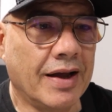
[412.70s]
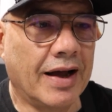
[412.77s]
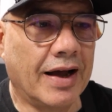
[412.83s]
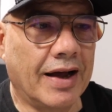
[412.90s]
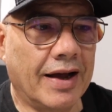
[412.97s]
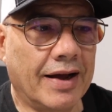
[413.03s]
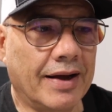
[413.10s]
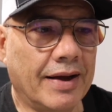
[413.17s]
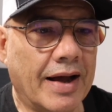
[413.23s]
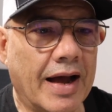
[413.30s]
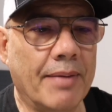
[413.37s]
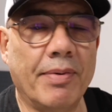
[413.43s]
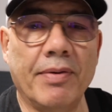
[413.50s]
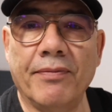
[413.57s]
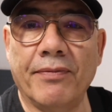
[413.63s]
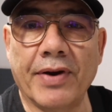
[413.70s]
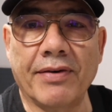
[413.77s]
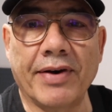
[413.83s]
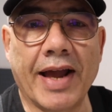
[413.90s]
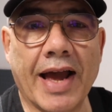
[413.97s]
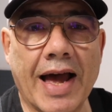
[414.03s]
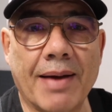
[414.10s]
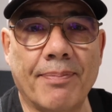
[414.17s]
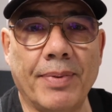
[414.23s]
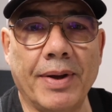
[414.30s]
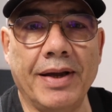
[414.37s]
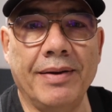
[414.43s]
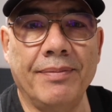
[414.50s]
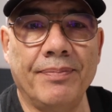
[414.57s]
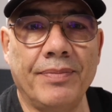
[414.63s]
I've been very
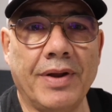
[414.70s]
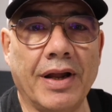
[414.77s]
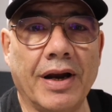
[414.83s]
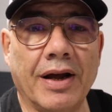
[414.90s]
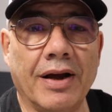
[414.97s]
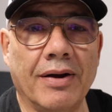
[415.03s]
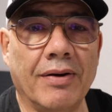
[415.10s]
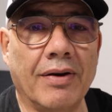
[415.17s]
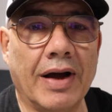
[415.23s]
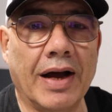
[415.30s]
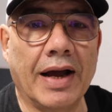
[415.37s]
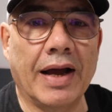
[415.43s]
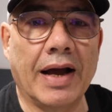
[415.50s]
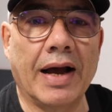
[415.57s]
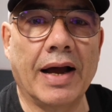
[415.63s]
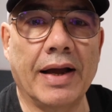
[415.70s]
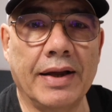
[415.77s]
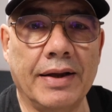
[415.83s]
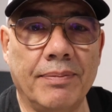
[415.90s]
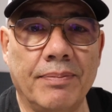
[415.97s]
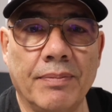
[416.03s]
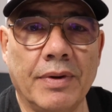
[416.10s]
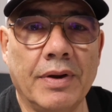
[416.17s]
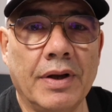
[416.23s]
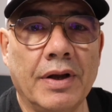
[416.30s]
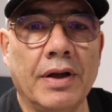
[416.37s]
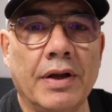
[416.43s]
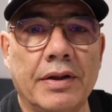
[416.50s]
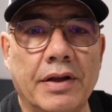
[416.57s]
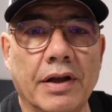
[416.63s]
happy. You know, I
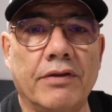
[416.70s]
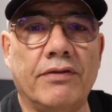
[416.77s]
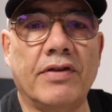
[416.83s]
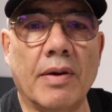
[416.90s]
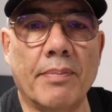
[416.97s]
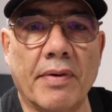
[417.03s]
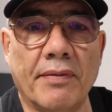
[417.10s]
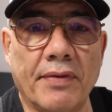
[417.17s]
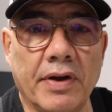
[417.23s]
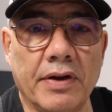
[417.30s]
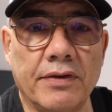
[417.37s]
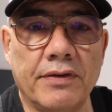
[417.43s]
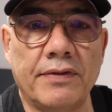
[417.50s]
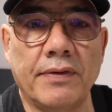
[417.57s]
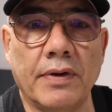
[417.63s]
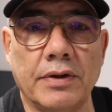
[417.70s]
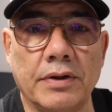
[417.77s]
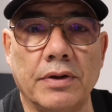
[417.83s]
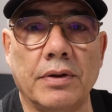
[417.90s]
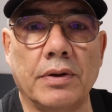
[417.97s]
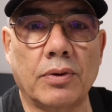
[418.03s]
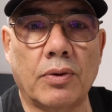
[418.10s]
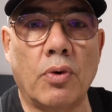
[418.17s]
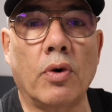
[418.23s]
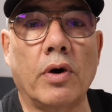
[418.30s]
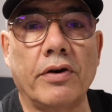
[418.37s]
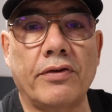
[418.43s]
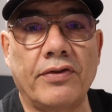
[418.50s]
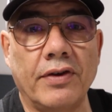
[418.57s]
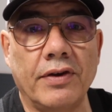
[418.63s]
did some of his
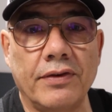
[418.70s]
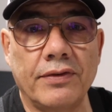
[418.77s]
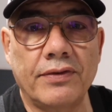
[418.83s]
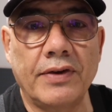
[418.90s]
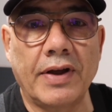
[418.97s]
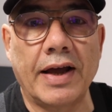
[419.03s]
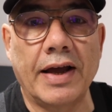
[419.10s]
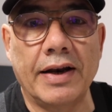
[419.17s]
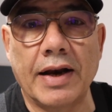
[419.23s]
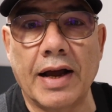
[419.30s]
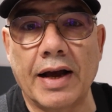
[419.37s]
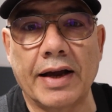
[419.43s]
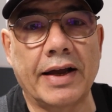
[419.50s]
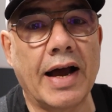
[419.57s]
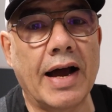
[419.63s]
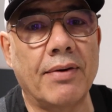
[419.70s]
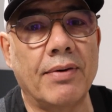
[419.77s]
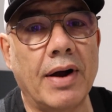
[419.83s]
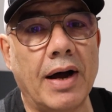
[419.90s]
courses and I got